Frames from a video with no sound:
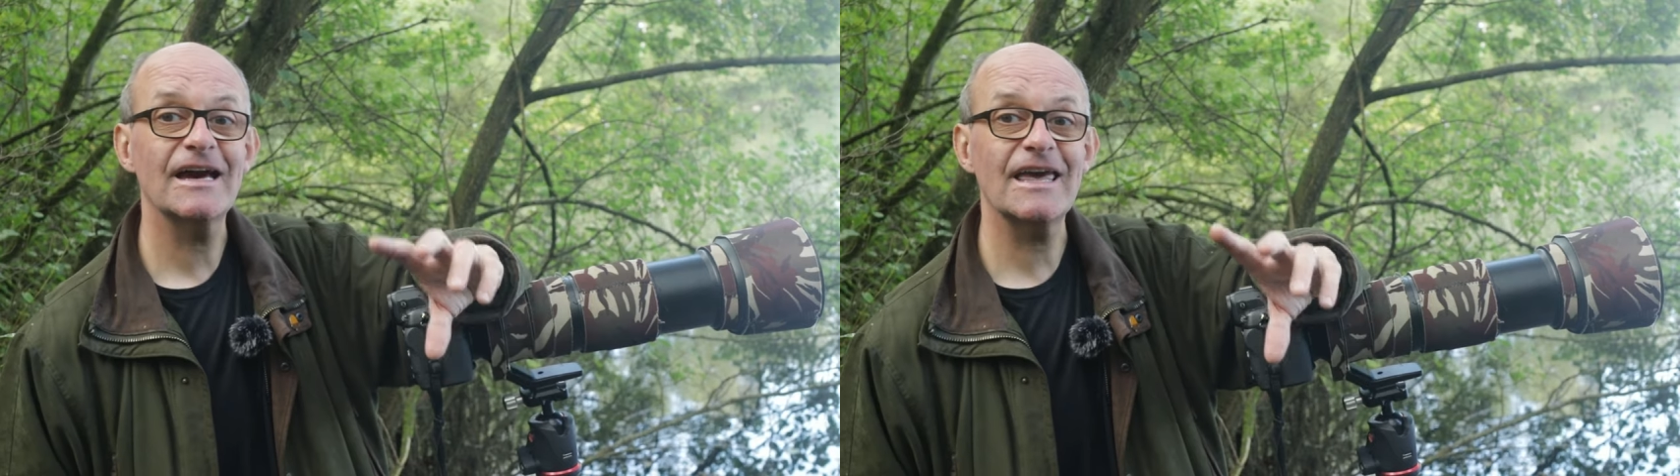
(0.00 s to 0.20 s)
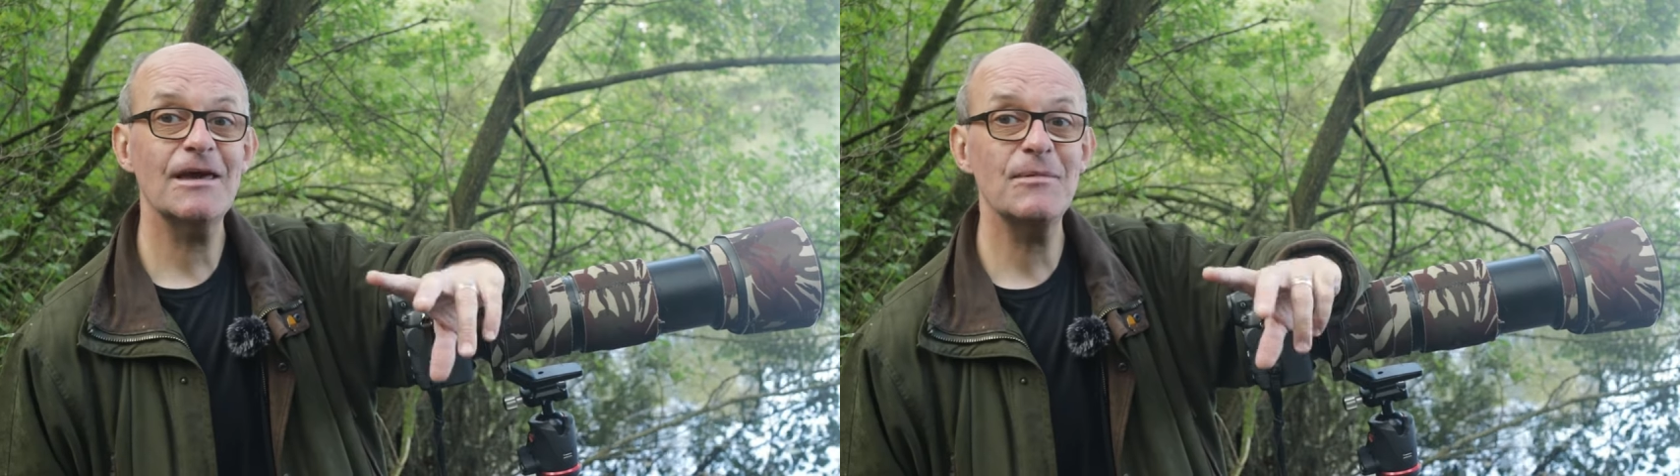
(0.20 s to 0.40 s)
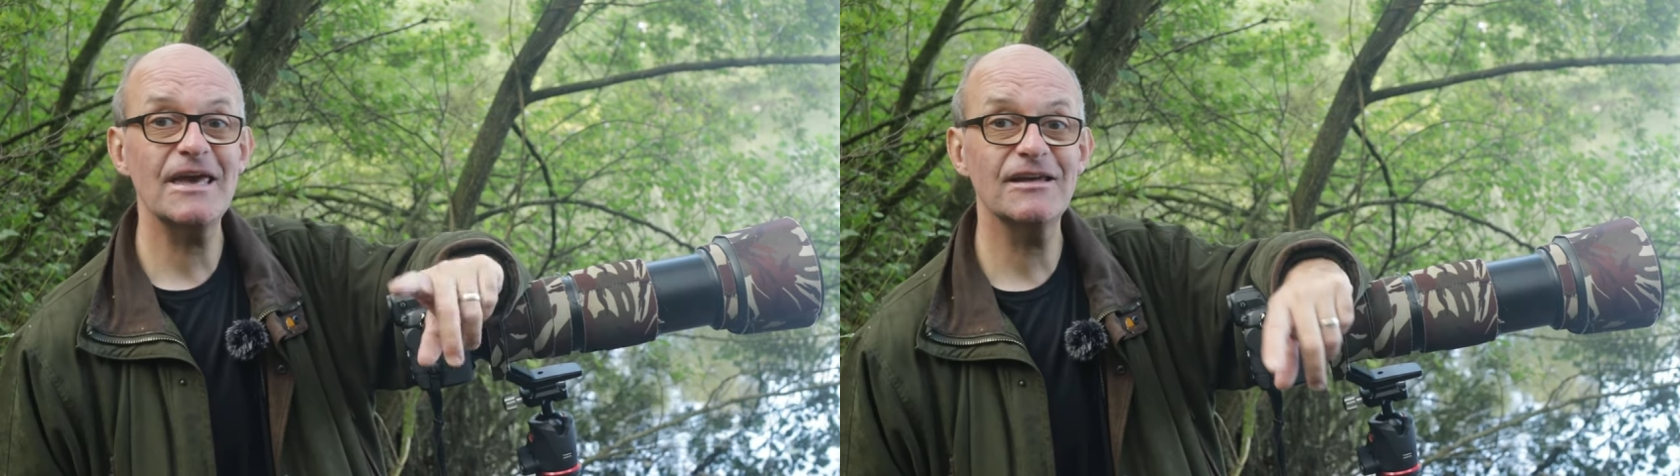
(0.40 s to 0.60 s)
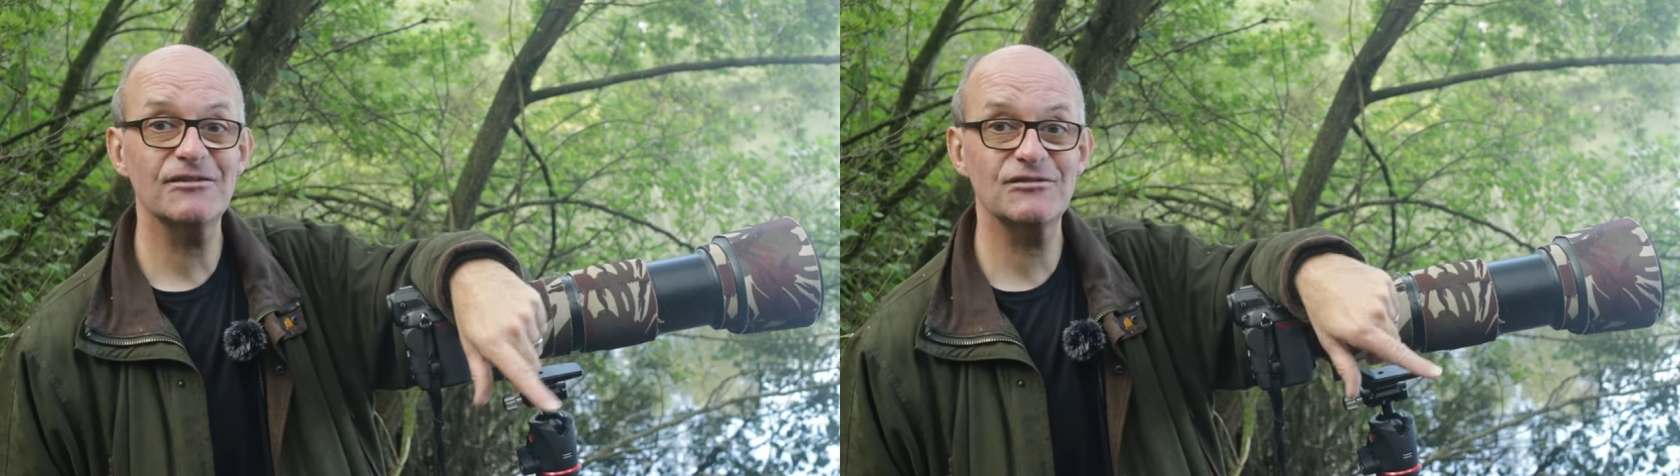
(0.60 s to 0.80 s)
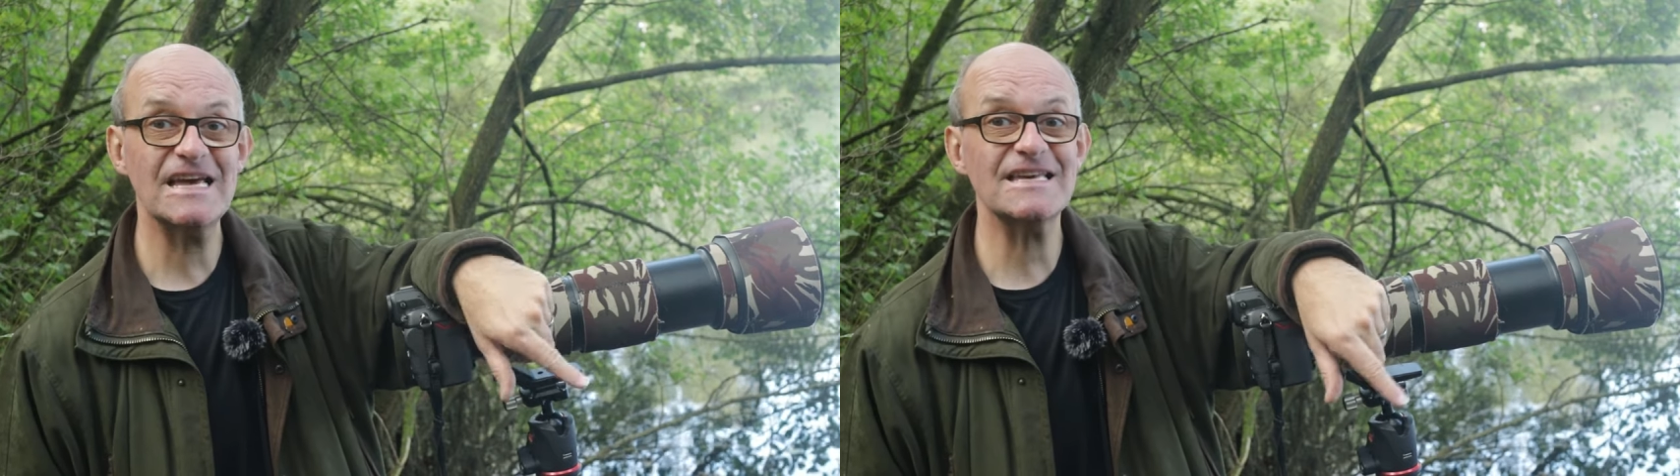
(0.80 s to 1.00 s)
I came here
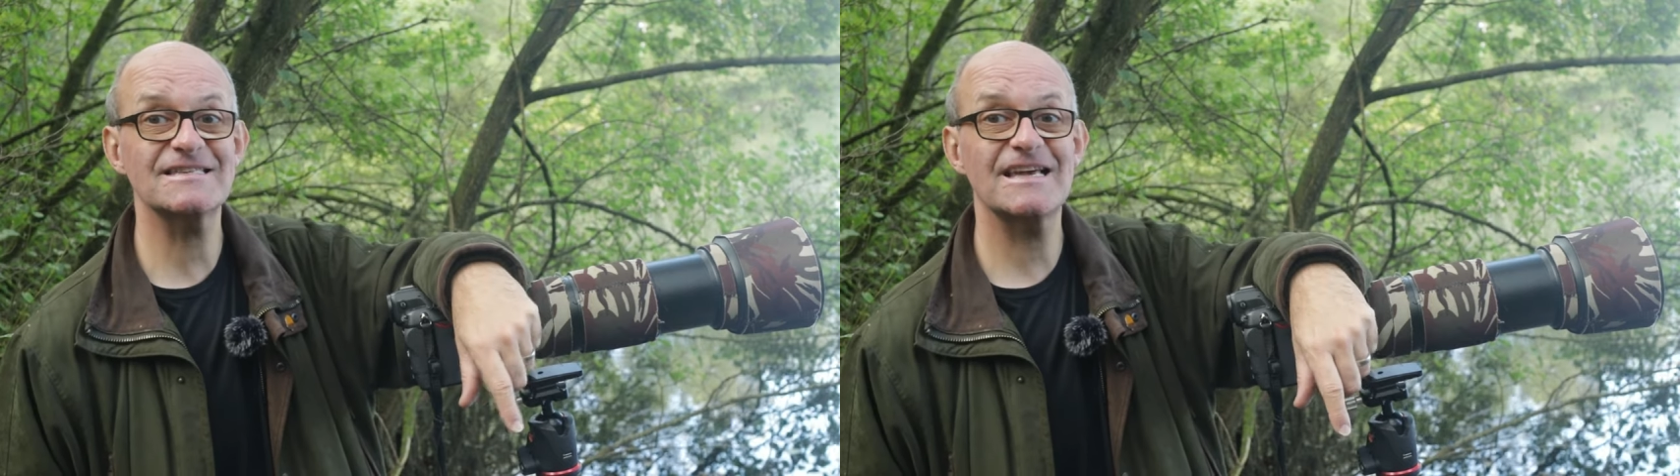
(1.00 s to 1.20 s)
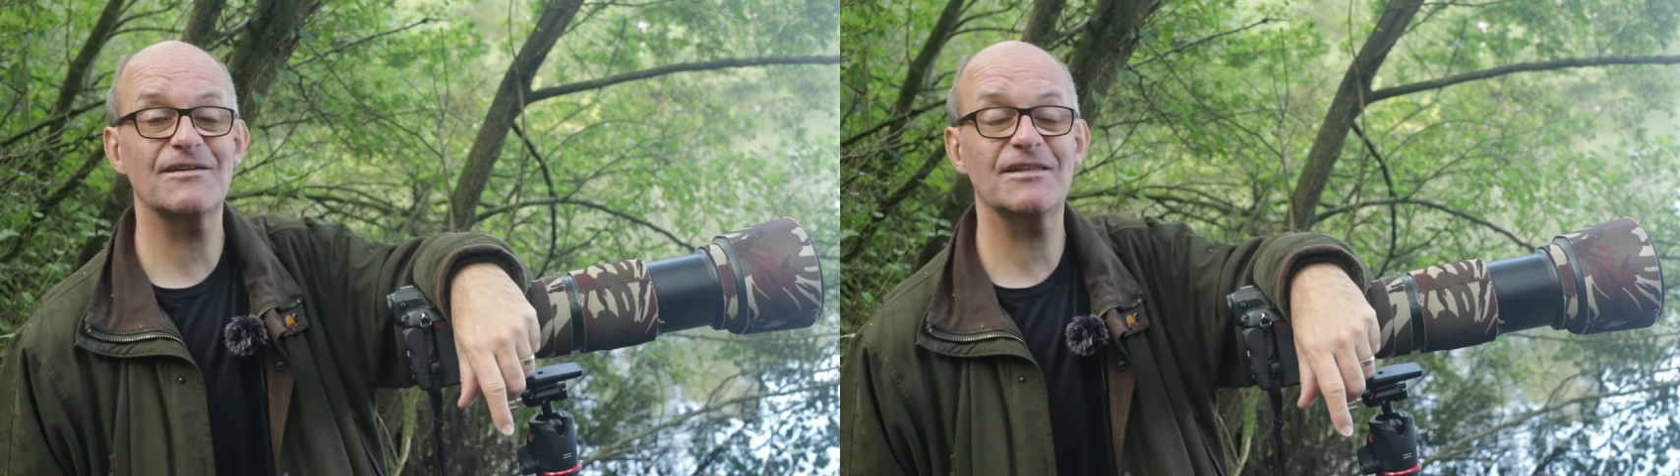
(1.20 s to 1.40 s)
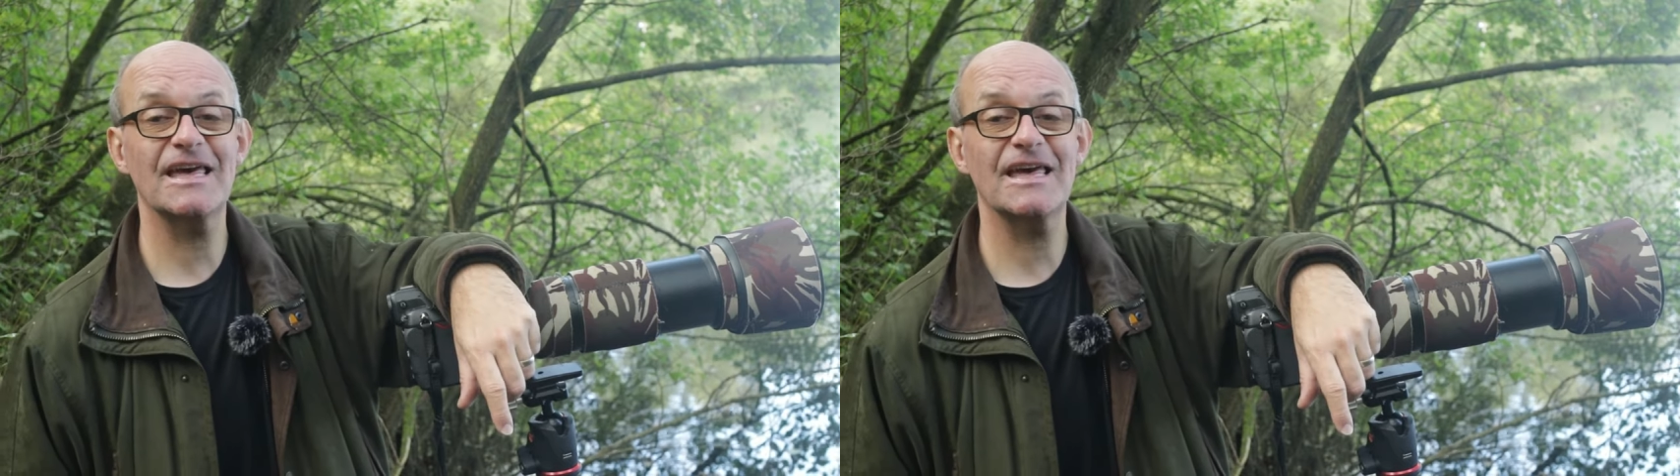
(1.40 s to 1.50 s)
to test out the